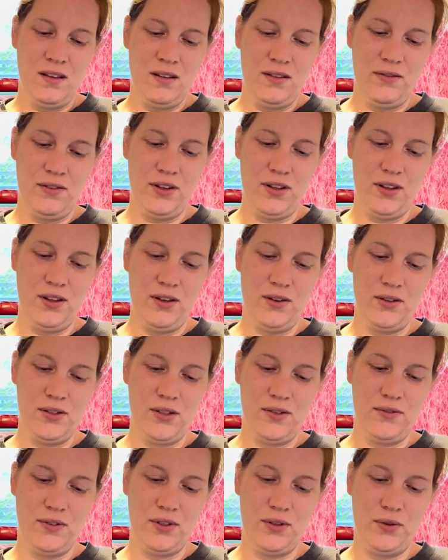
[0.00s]
those
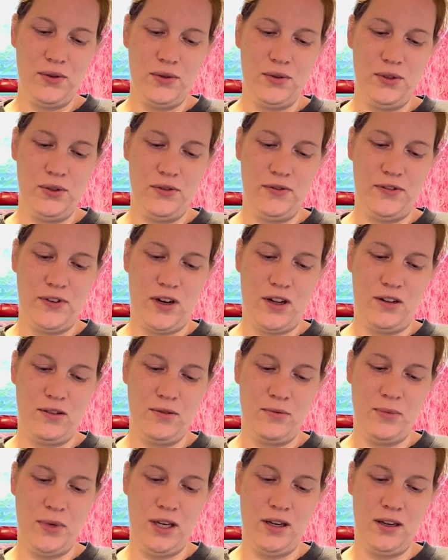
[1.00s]
of you who do follow
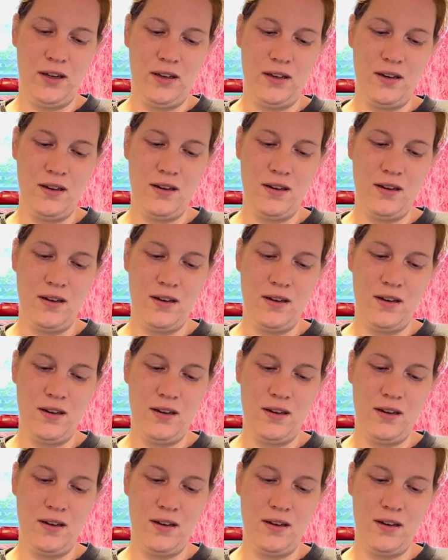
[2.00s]
me,